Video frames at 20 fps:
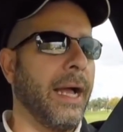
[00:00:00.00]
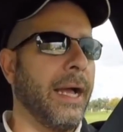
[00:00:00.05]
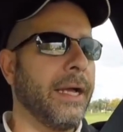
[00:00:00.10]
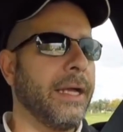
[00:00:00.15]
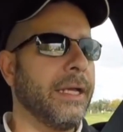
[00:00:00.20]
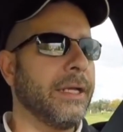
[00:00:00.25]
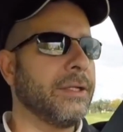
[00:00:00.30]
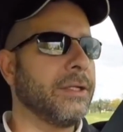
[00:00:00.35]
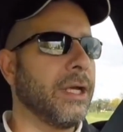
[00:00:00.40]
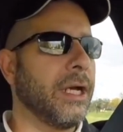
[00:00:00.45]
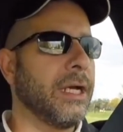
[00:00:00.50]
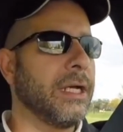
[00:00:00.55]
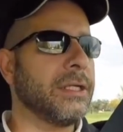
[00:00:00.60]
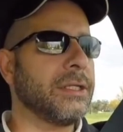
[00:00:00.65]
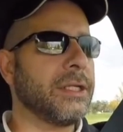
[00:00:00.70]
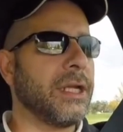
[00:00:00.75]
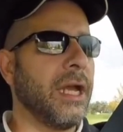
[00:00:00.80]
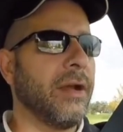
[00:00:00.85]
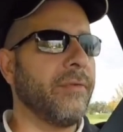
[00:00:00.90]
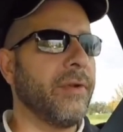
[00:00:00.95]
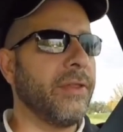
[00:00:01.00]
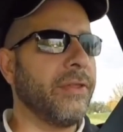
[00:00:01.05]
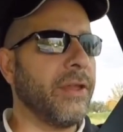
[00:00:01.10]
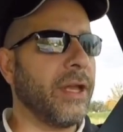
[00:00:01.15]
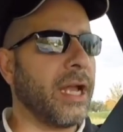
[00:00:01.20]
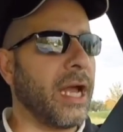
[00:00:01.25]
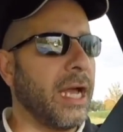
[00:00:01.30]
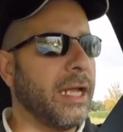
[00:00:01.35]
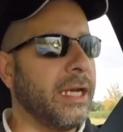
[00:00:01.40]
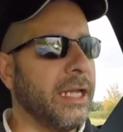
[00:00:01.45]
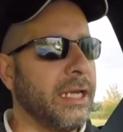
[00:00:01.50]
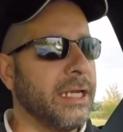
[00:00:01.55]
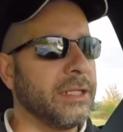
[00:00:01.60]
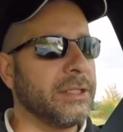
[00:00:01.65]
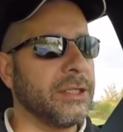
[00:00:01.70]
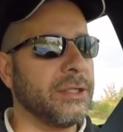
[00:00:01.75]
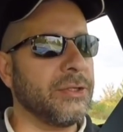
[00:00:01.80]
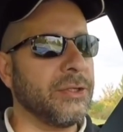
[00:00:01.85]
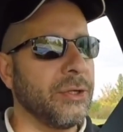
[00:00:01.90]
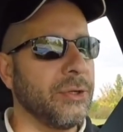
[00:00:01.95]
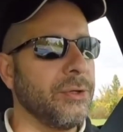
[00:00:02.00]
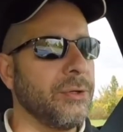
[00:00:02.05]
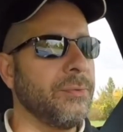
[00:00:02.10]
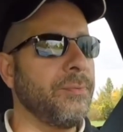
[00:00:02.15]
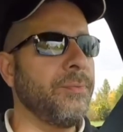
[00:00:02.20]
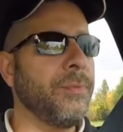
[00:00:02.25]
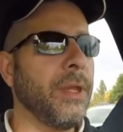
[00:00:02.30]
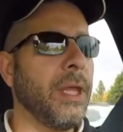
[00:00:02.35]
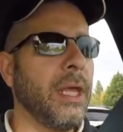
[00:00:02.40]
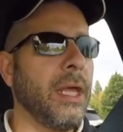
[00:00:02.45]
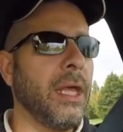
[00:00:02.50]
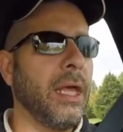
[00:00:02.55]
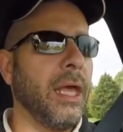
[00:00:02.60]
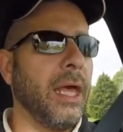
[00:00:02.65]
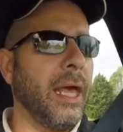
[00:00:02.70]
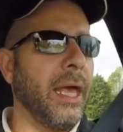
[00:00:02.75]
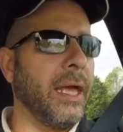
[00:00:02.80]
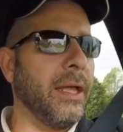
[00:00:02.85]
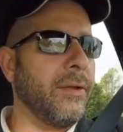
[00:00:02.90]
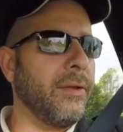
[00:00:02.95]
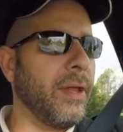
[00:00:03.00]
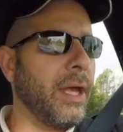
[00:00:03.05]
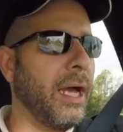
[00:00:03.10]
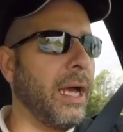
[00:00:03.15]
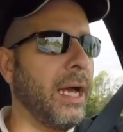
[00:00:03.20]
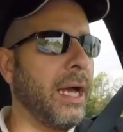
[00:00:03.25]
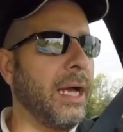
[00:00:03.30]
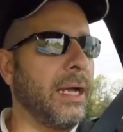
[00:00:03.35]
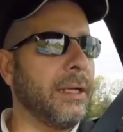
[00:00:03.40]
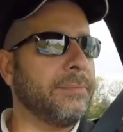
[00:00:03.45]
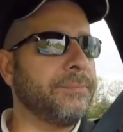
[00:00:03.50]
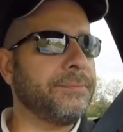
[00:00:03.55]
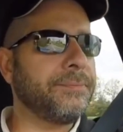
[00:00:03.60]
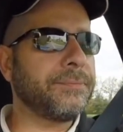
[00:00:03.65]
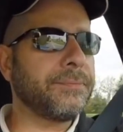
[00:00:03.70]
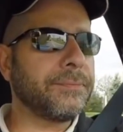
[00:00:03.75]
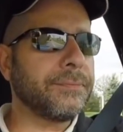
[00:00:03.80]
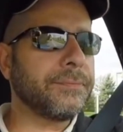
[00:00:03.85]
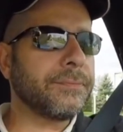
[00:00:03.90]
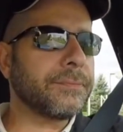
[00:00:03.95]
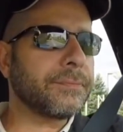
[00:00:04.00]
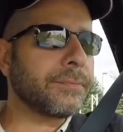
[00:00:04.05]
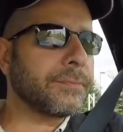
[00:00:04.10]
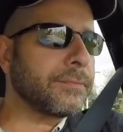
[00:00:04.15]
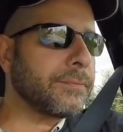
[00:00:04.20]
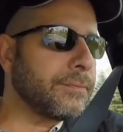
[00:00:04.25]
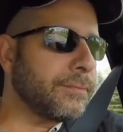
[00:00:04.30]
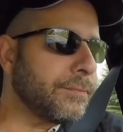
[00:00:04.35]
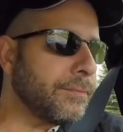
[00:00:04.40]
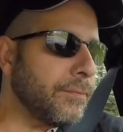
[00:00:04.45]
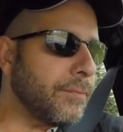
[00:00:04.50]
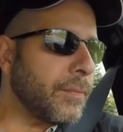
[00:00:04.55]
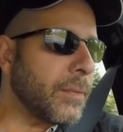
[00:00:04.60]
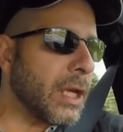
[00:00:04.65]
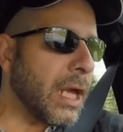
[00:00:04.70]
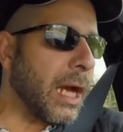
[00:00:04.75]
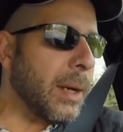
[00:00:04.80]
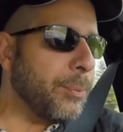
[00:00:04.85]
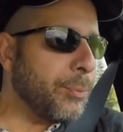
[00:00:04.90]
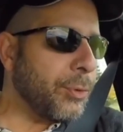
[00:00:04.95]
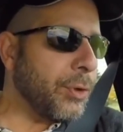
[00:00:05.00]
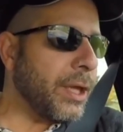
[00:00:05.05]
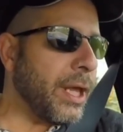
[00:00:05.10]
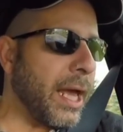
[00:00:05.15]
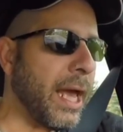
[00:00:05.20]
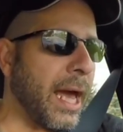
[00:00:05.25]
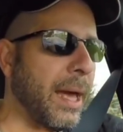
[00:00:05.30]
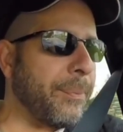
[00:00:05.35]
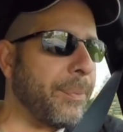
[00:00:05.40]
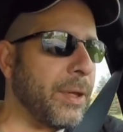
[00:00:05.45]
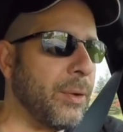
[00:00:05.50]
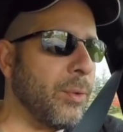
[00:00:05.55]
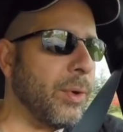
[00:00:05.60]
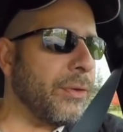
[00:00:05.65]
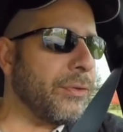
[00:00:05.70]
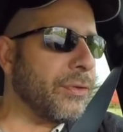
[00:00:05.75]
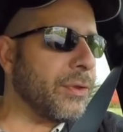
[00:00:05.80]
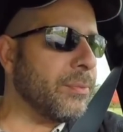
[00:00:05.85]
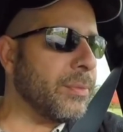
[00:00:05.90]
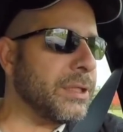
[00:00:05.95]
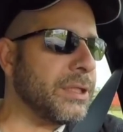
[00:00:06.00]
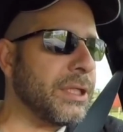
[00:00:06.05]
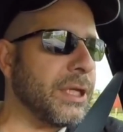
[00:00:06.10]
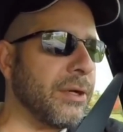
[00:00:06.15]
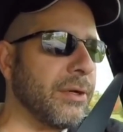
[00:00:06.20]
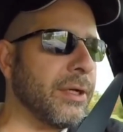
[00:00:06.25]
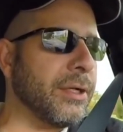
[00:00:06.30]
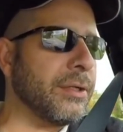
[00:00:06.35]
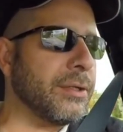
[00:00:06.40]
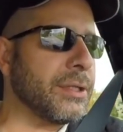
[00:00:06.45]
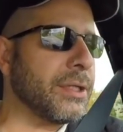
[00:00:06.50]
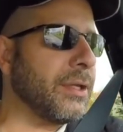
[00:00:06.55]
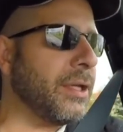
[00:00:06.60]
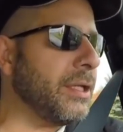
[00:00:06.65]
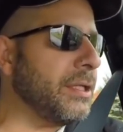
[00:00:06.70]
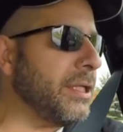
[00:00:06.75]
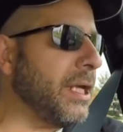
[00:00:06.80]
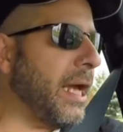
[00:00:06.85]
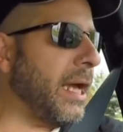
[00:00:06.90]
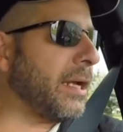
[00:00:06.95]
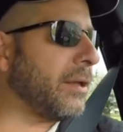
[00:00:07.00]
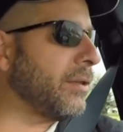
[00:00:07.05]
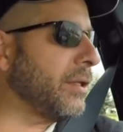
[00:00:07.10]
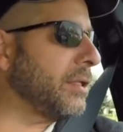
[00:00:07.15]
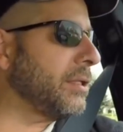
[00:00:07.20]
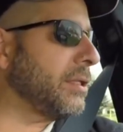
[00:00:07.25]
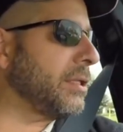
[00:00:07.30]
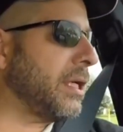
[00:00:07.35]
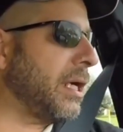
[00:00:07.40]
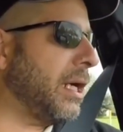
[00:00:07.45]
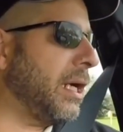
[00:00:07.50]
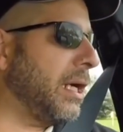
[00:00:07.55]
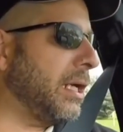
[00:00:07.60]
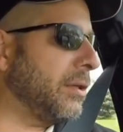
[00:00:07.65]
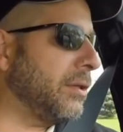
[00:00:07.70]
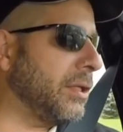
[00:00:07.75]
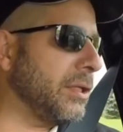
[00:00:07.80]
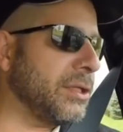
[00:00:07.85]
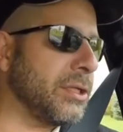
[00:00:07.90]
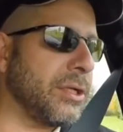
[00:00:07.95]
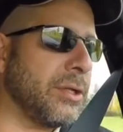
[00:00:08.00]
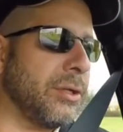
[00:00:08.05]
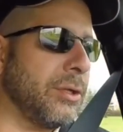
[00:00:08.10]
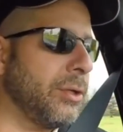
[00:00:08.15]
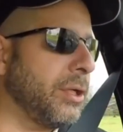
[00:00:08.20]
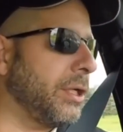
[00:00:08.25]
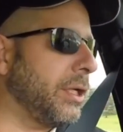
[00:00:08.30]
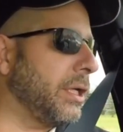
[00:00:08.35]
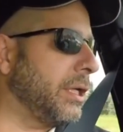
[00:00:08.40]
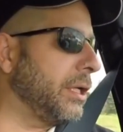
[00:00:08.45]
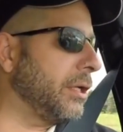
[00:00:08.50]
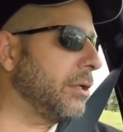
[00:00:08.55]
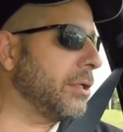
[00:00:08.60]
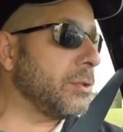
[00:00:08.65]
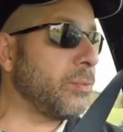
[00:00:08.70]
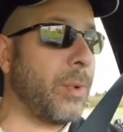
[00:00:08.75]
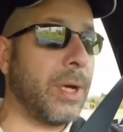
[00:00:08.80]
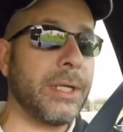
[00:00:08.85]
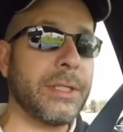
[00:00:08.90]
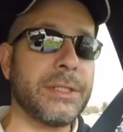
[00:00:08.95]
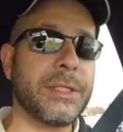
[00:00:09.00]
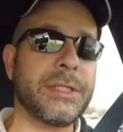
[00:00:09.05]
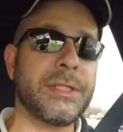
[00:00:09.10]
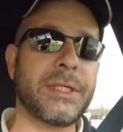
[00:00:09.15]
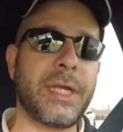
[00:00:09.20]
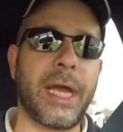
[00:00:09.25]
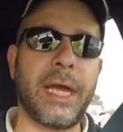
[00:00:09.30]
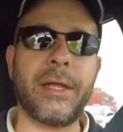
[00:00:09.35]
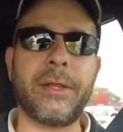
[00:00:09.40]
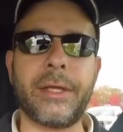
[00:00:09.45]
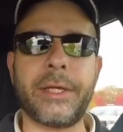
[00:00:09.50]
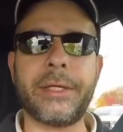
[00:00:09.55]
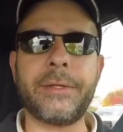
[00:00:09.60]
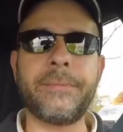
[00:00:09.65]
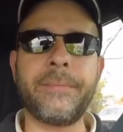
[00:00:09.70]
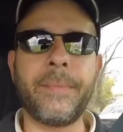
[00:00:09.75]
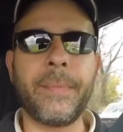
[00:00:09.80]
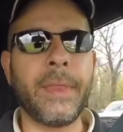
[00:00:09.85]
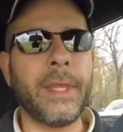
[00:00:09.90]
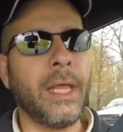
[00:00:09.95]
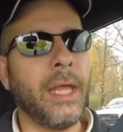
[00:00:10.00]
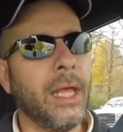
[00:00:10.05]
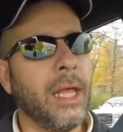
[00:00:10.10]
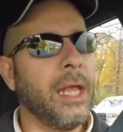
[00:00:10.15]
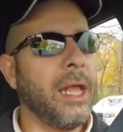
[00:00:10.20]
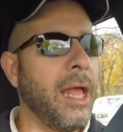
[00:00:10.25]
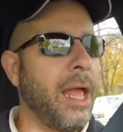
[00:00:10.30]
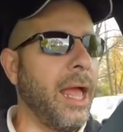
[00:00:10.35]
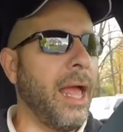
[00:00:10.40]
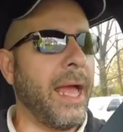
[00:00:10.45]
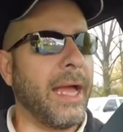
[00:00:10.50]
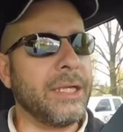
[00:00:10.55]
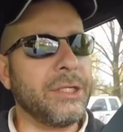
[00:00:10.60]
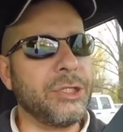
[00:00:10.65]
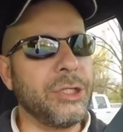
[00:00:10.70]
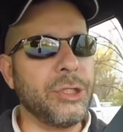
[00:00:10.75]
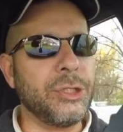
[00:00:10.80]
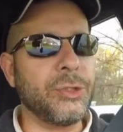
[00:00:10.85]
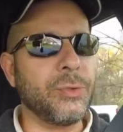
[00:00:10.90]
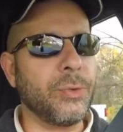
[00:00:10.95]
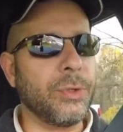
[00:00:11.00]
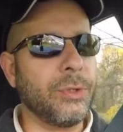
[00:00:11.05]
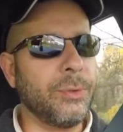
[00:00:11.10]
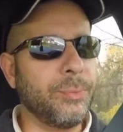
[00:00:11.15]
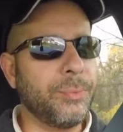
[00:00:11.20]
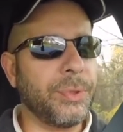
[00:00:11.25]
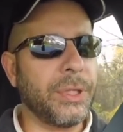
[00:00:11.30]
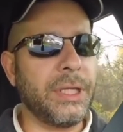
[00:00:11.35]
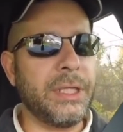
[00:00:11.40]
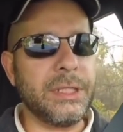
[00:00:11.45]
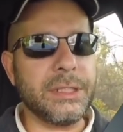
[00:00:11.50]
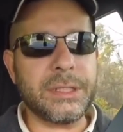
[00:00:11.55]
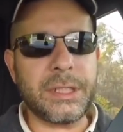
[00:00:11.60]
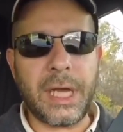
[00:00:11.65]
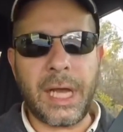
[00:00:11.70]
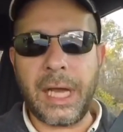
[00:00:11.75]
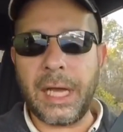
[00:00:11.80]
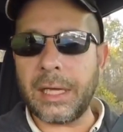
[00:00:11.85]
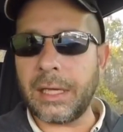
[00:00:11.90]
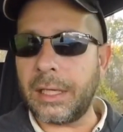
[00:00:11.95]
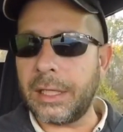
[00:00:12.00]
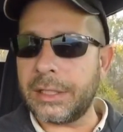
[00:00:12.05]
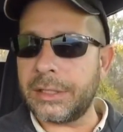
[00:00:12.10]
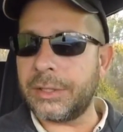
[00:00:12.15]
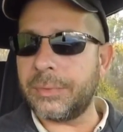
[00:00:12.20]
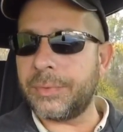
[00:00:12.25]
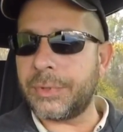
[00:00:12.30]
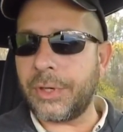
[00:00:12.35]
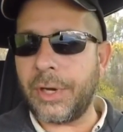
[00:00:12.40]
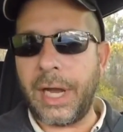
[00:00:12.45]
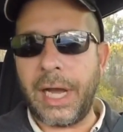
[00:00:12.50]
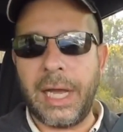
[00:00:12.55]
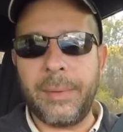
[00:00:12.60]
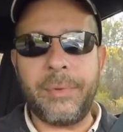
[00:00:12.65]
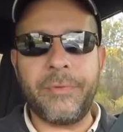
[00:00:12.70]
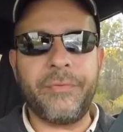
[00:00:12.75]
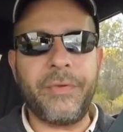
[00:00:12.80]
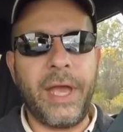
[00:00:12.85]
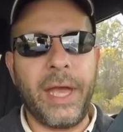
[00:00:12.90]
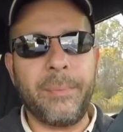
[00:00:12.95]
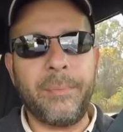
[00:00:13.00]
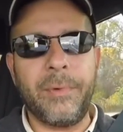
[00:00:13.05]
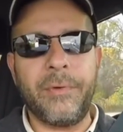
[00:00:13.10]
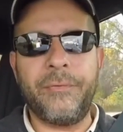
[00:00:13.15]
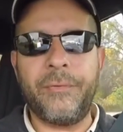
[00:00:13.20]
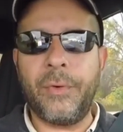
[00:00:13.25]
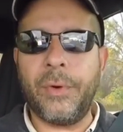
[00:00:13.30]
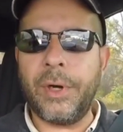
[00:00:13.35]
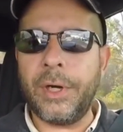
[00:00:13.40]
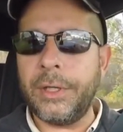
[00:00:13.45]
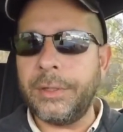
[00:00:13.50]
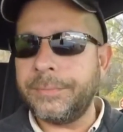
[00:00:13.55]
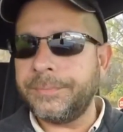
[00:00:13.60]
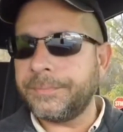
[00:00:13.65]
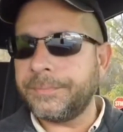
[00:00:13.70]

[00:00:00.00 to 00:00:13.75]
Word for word: It does everything I need it to do, and I'm pretty happy with the materials and the tech that that's included in here, as well as the styling. As usual, please click subscribe if you haven't before.